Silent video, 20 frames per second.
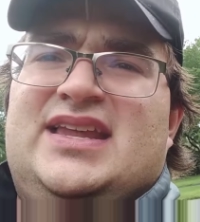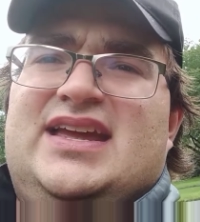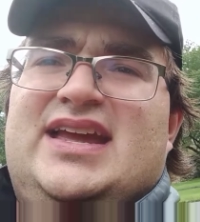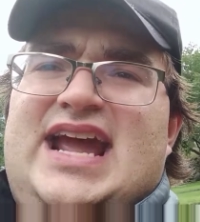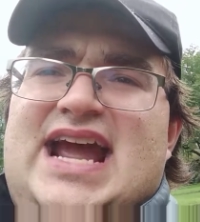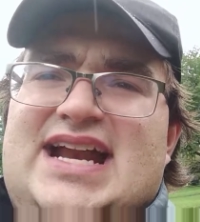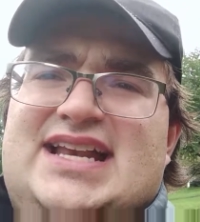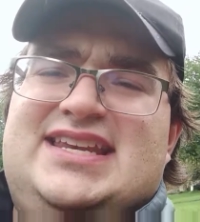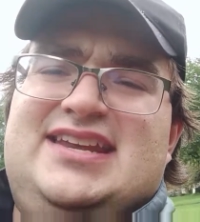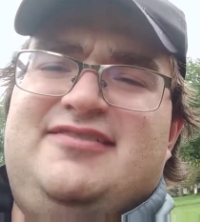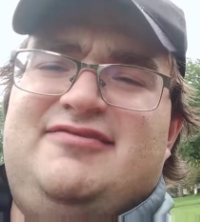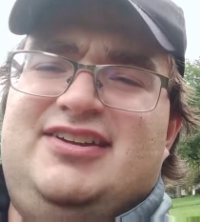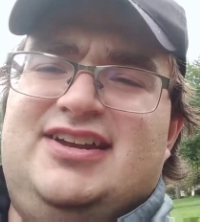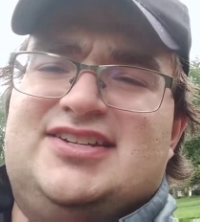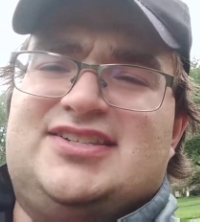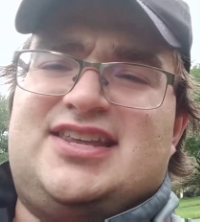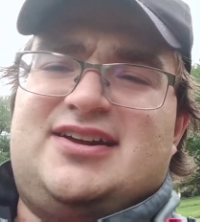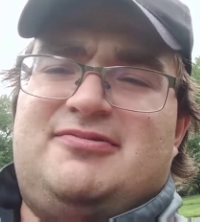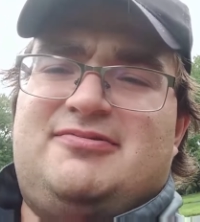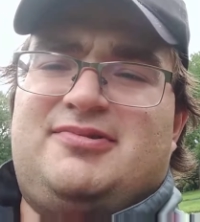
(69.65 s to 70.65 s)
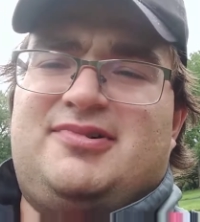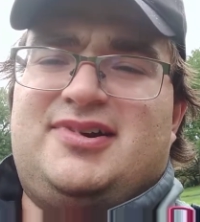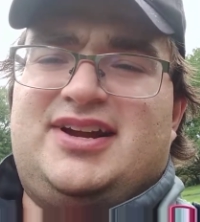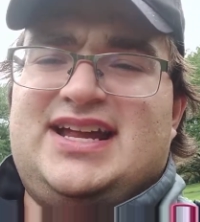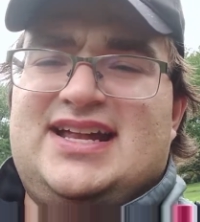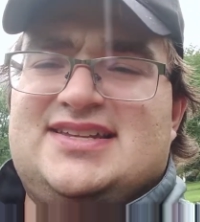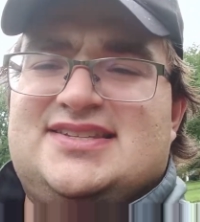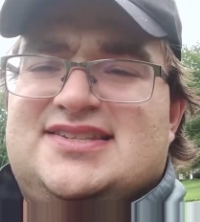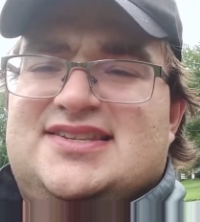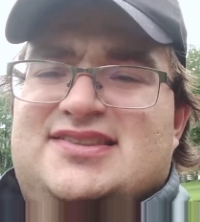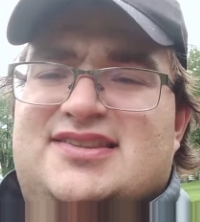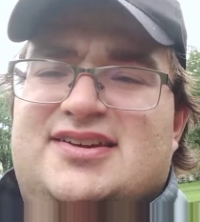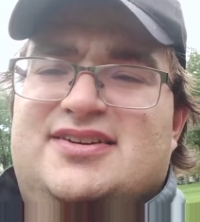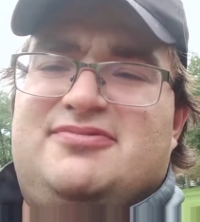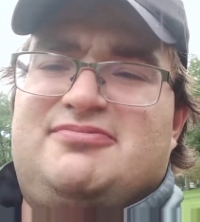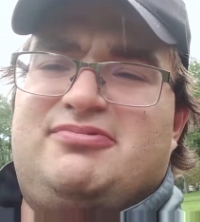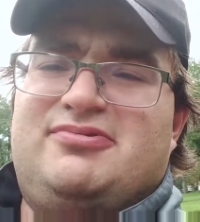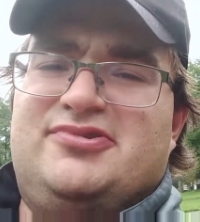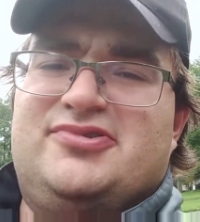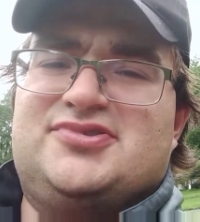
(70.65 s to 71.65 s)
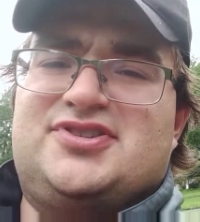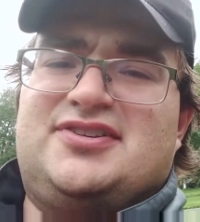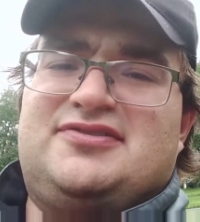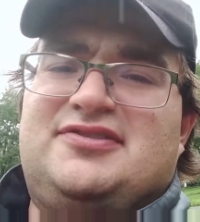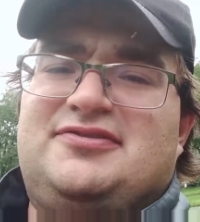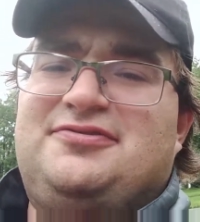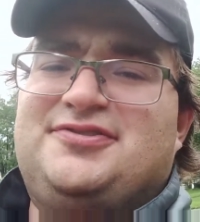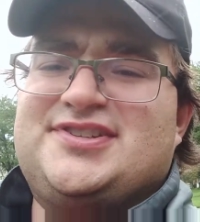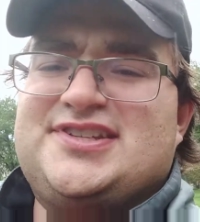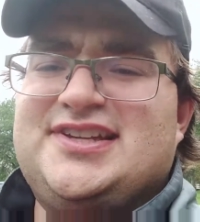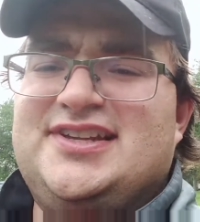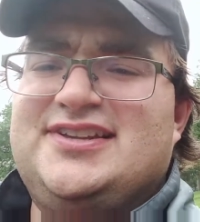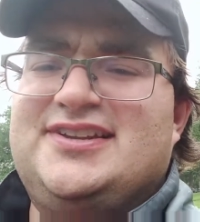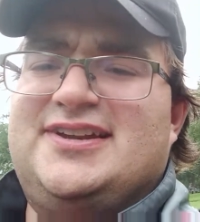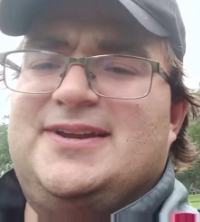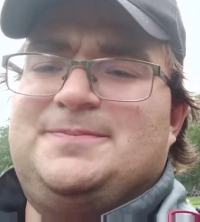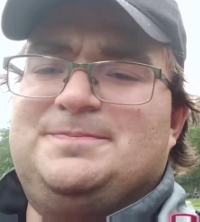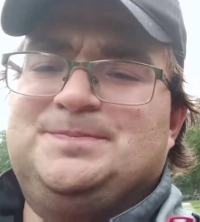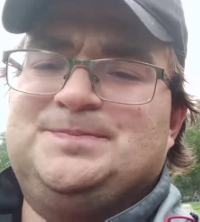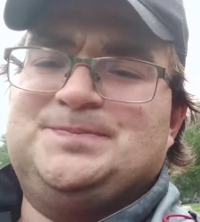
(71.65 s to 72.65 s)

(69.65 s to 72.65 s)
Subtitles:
activities that were against the rules of the facility.